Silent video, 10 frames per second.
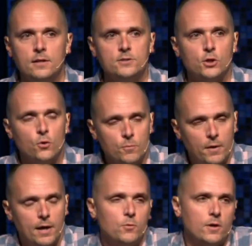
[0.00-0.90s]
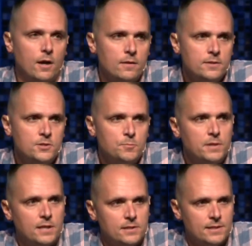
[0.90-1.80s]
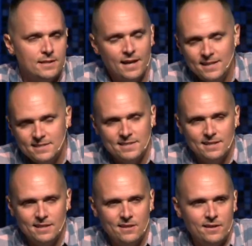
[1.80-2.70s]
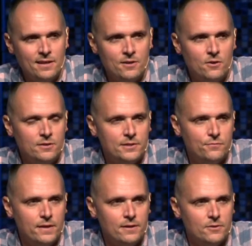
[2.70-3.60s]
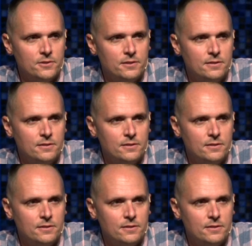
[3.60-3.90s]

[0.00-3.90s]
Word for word: to go to Bible college because at 19 I thought I had already failed.